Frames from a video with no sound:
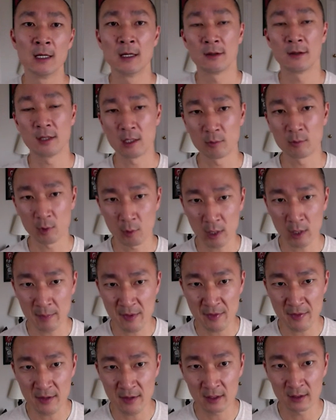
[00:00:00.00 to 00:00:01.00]
the
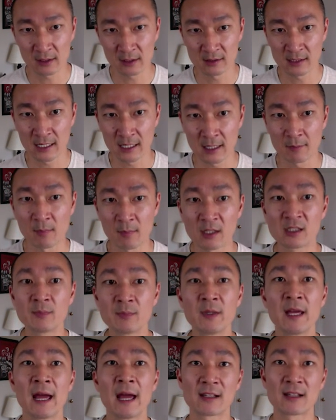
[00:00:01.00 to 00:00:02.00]
requirement there is that it must
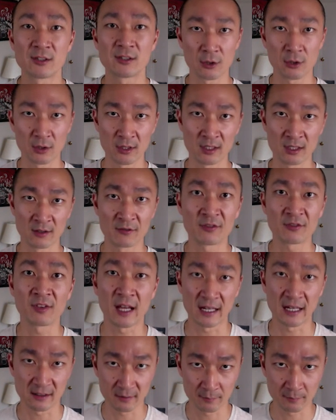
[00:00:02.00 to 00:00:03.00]
be executed in
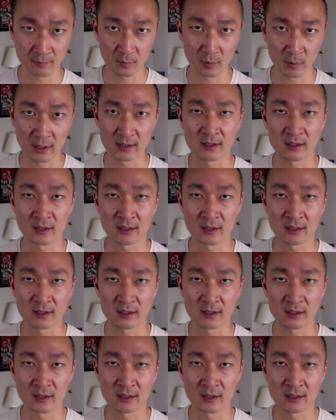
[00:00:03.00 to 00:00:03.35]
flight, right?